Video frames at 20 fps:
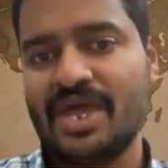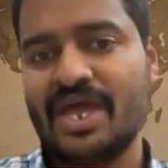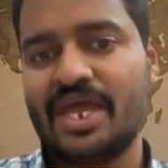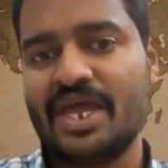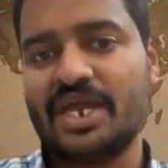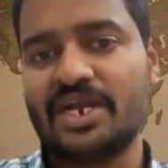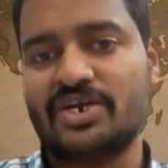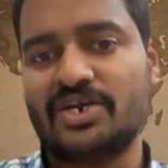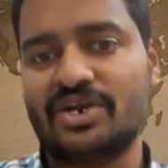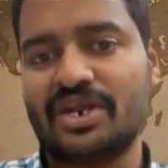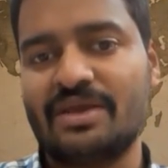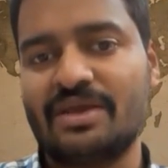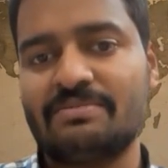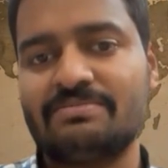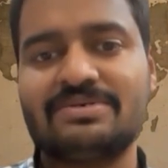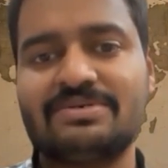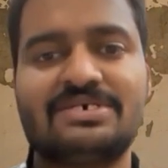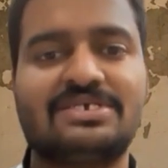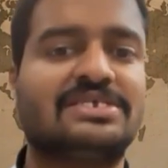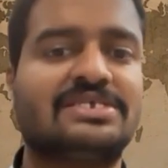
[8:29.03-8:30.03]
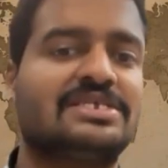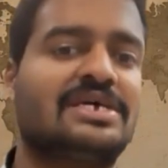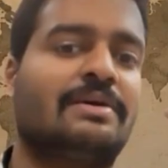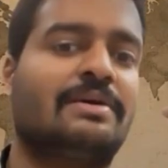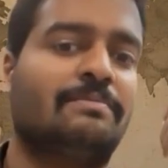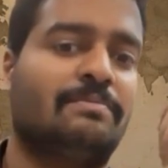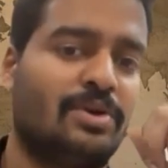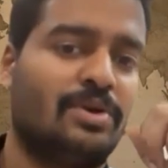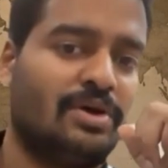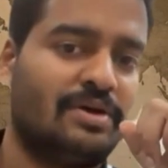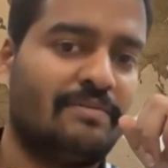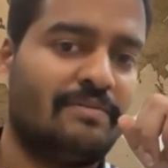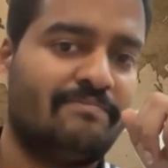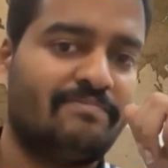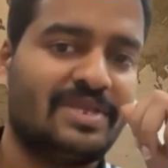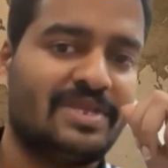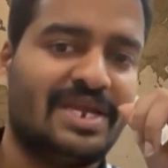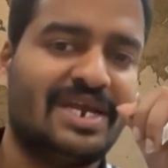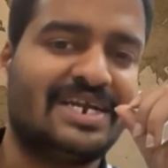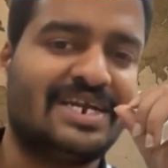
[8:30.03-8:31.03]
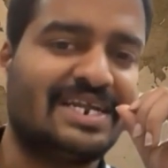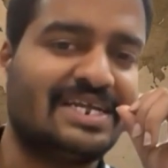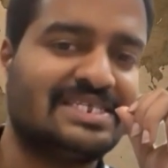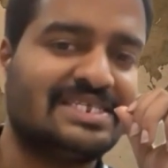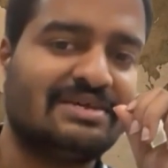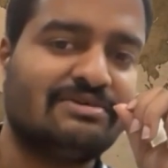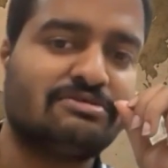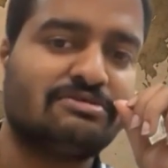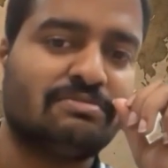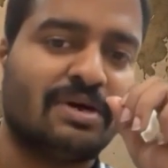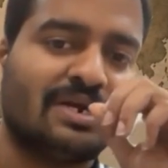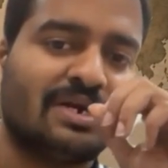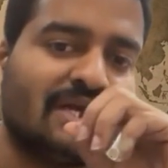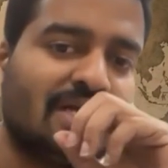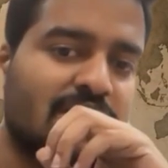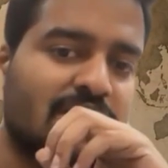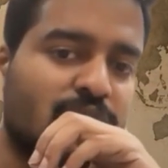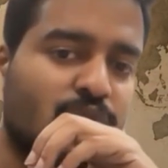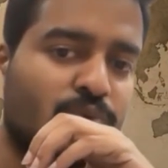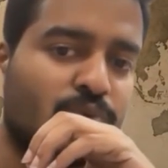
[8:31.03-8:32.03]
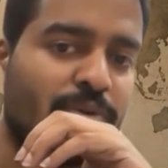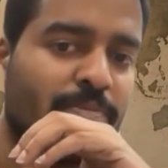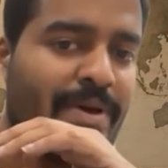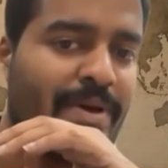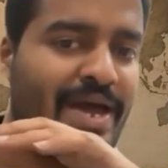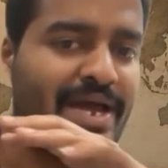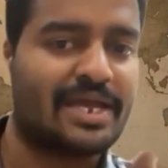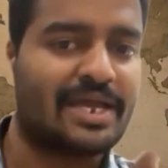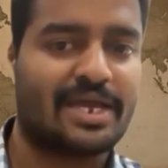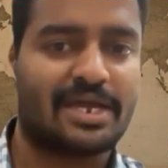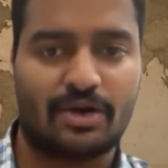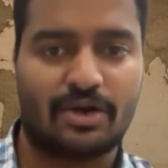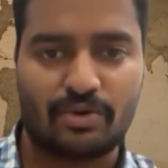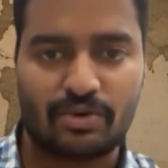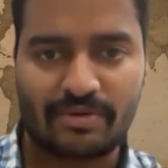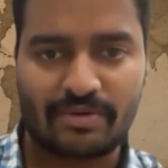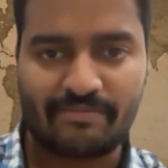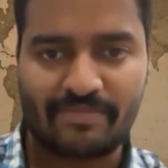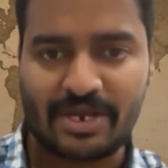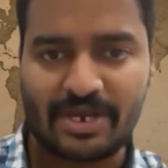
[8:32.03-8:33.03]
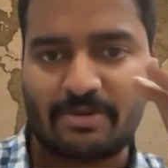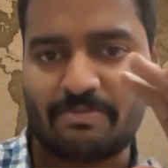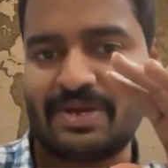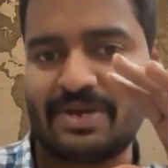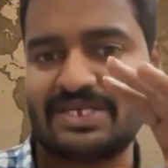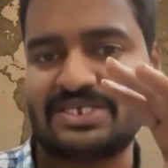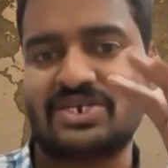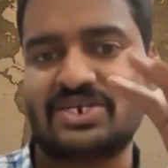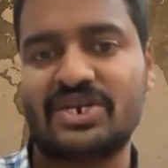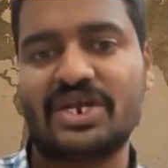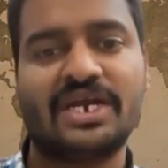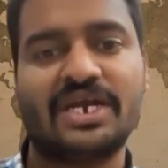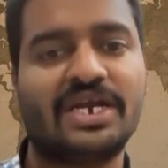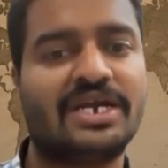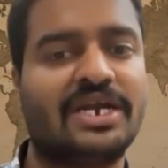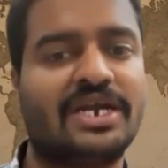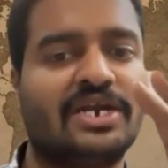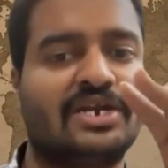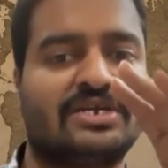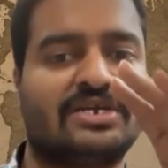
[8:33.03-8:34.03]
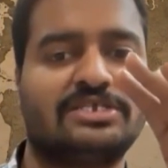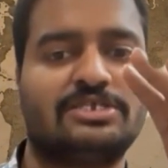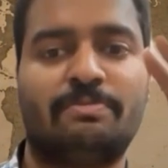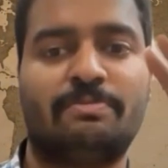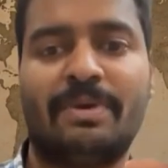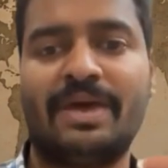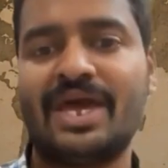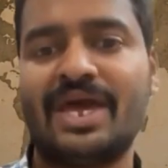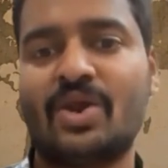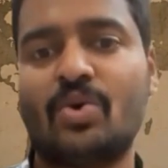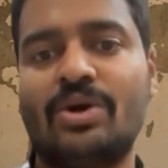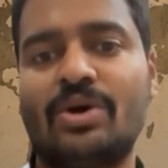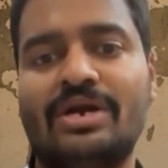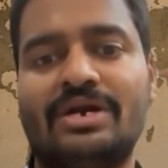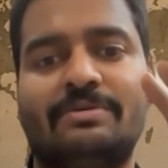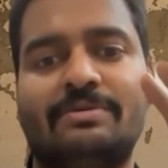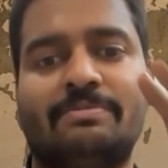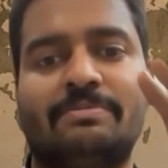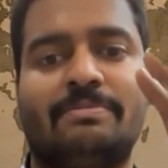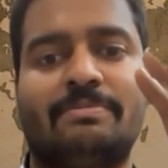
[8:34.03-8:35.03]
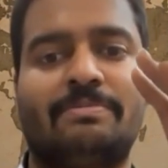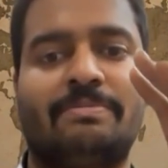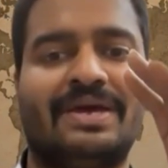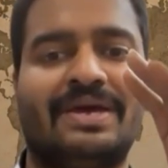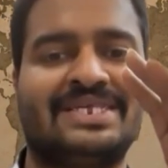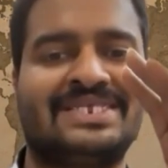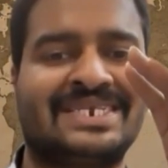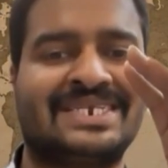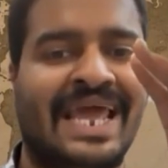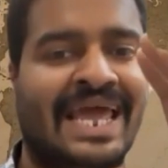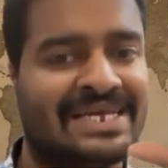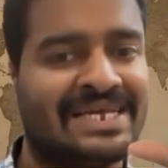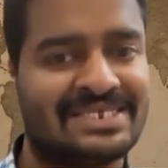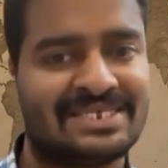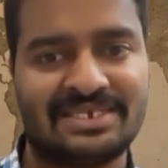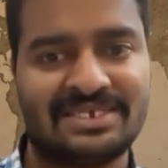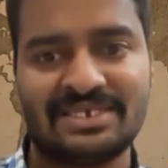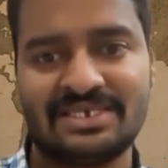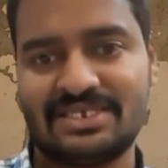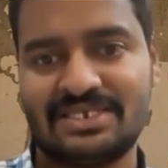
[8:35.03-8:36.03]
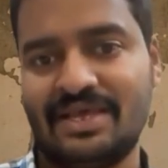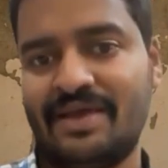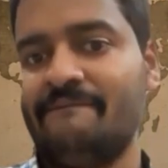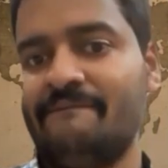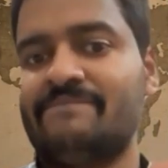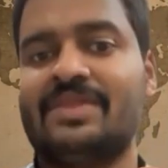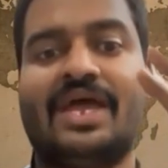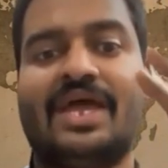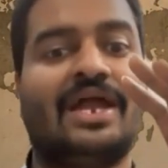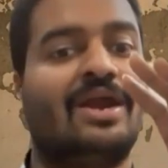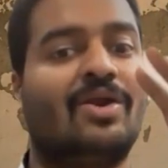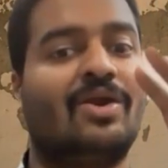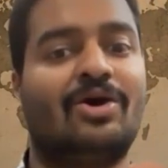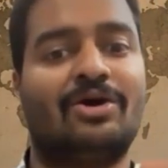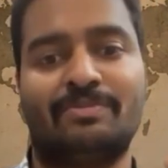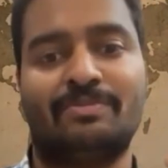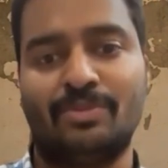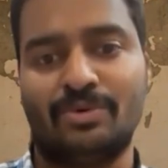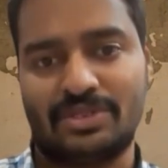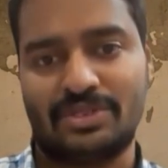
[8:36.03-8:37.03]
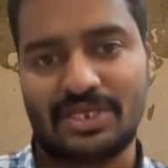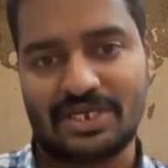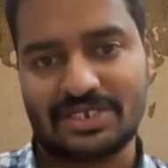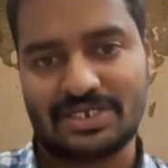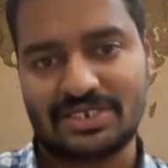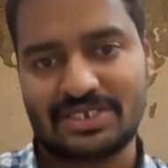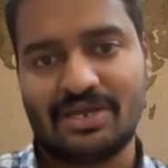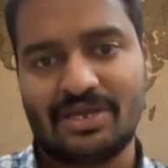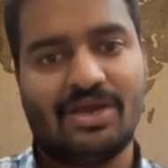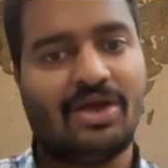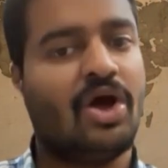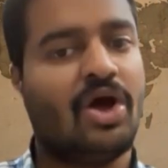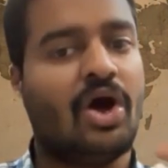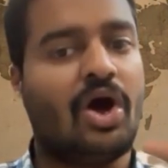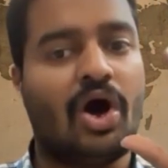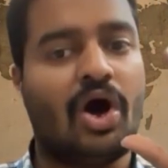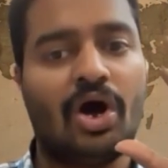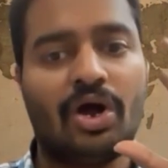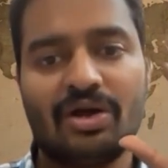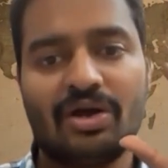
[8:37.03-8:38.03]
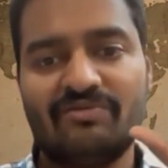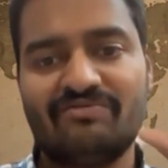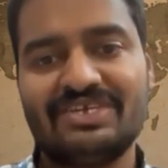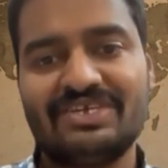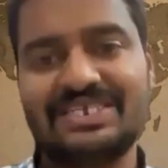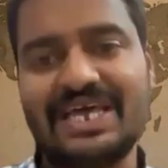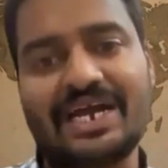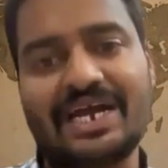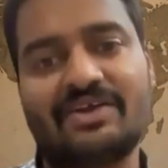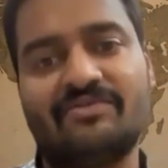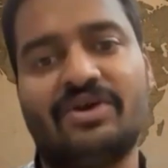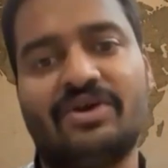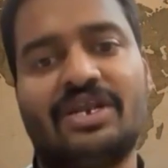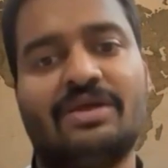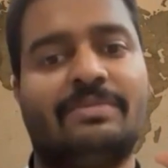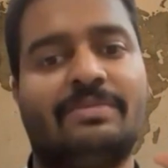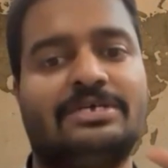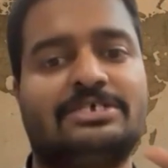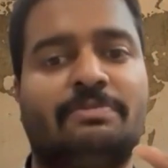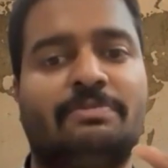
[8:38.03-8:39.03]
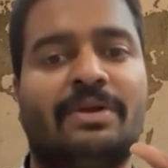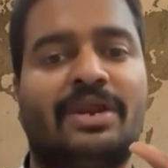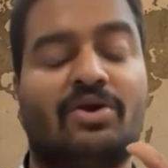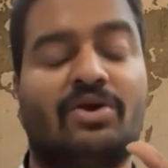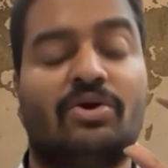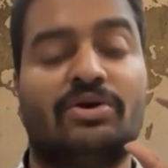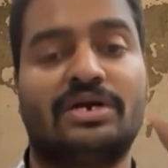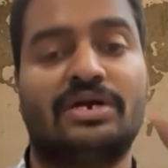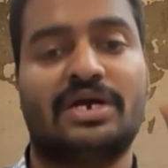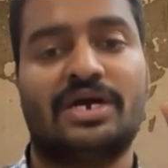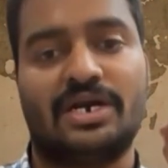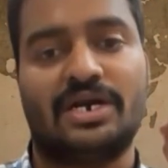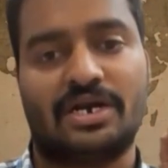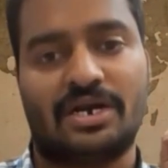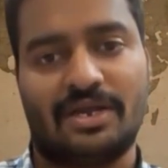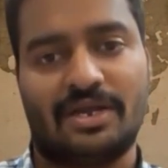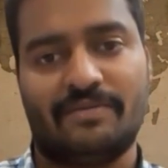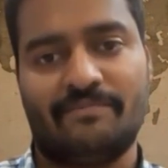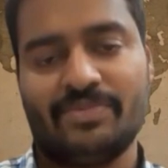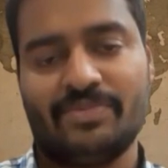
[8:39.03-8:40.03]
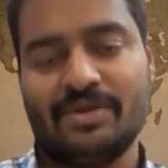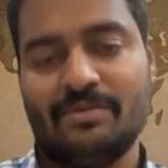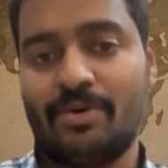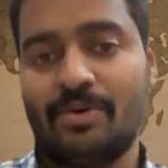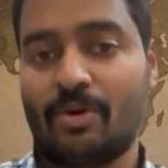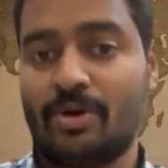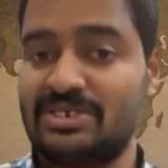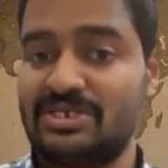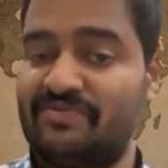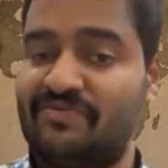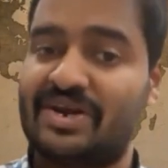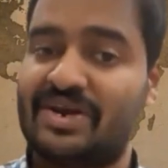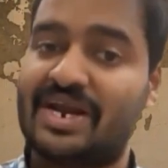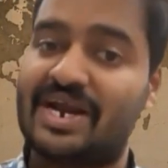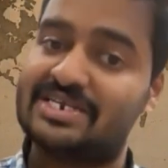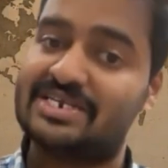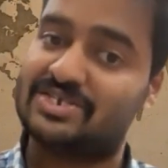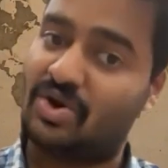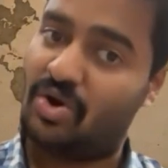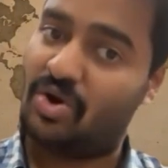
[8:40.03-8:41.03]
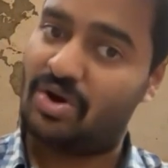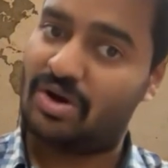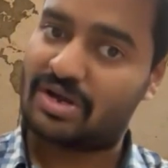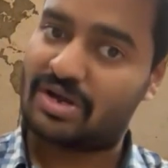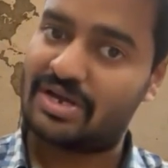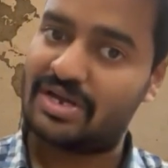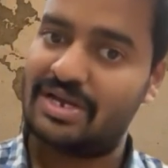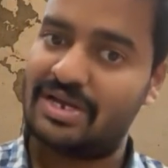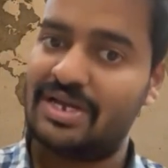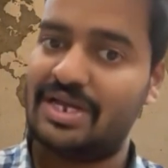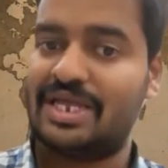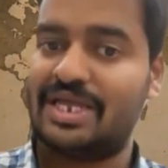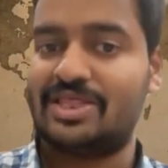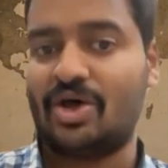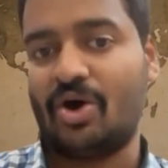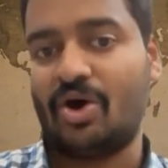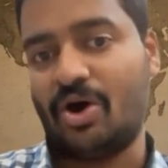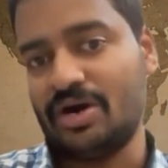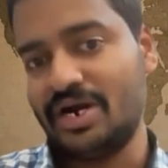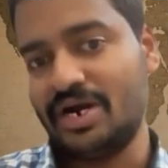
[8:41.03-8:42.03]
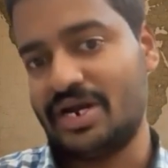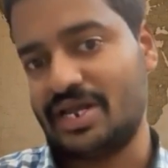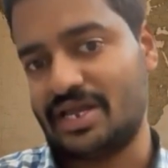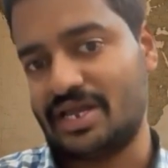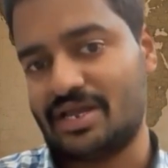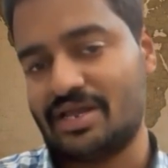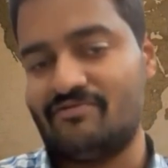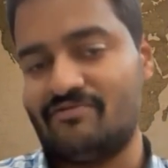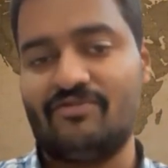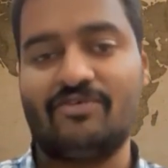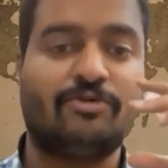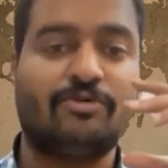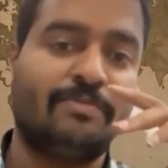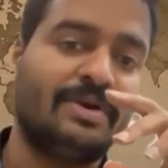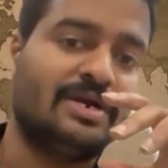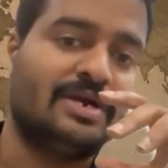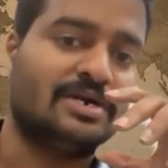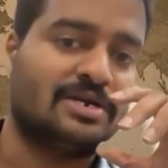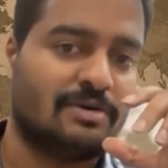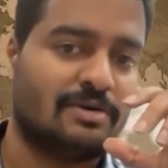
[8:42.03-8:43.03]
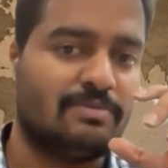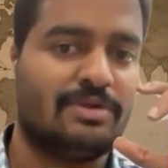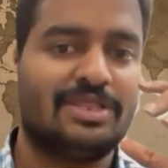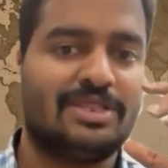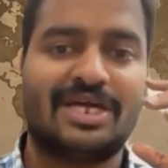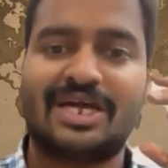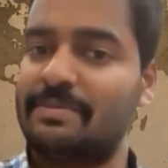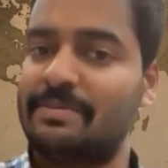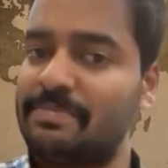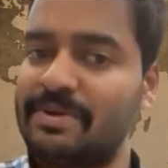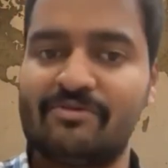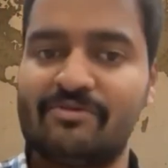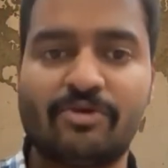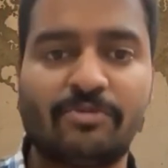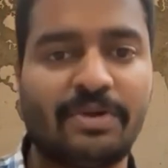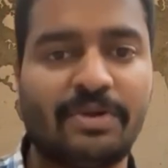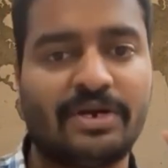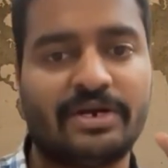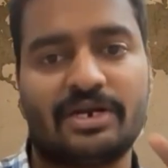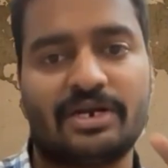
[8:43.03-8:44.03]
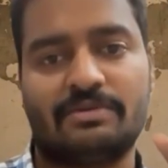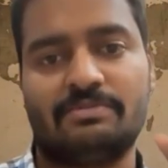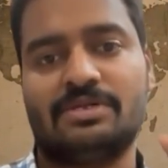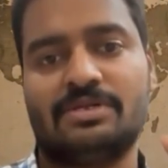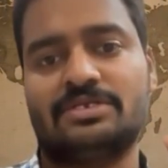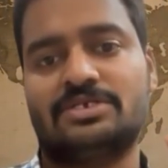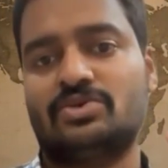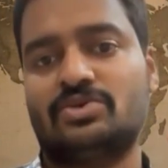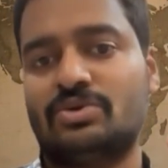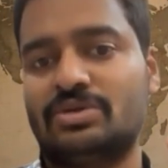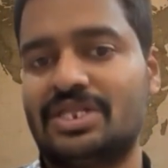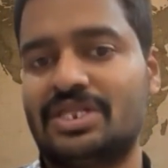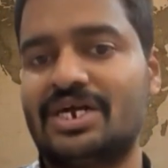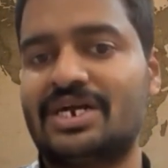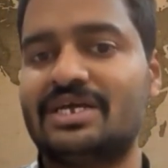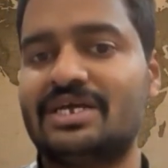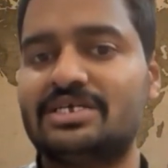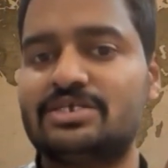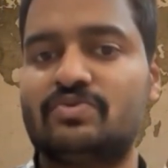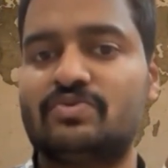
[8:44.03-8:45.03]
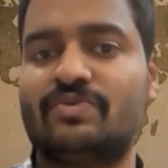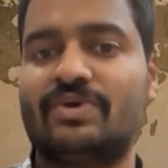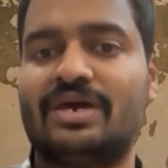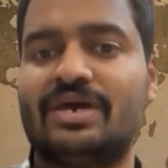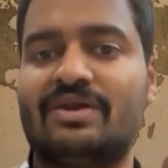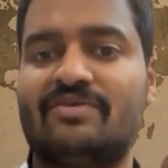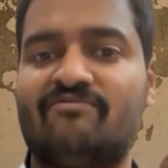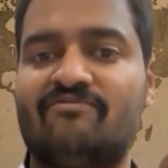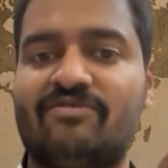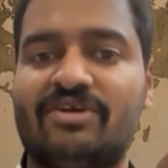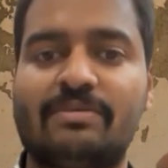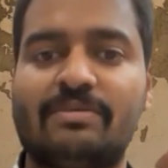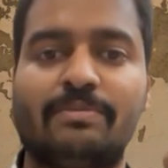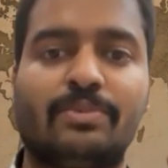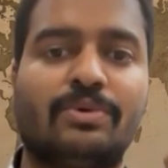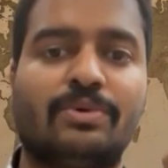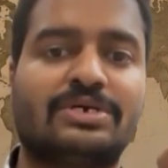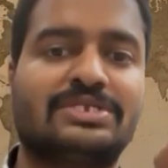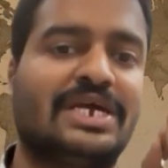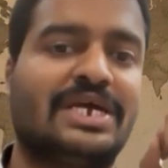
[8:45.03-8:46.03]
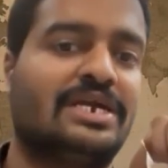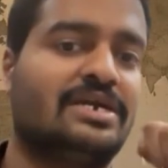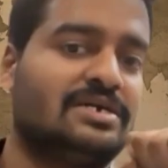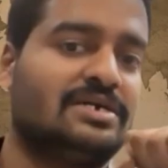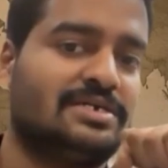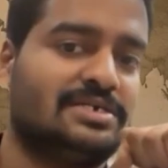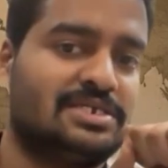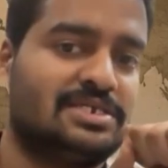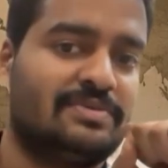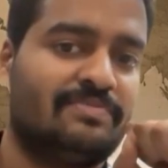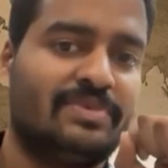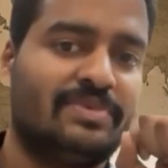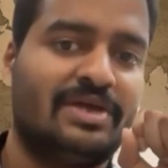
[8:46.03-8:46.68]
It reimburses an employee. It receives money through a bank account. It pays rent. It runs payroll. It pays taxes and lot more things. All of this activity must be recorded correctly, because if it gets wrong in the auditing, we would be in trouble. The company would be in trouble. So that is where FinBooks enters.